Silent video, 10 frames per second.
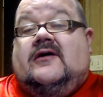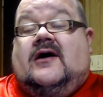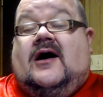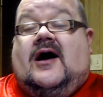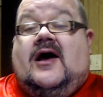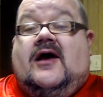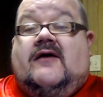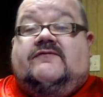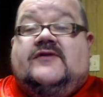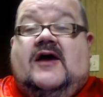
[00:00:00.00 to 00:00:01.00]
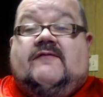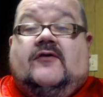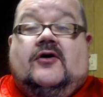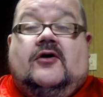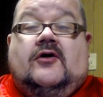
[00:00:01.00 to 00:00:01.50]
I've
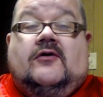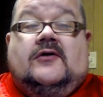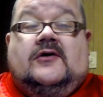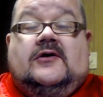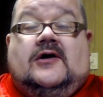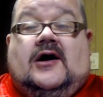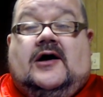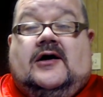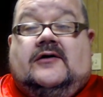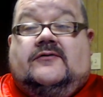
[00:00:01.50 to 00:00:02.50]
never uh,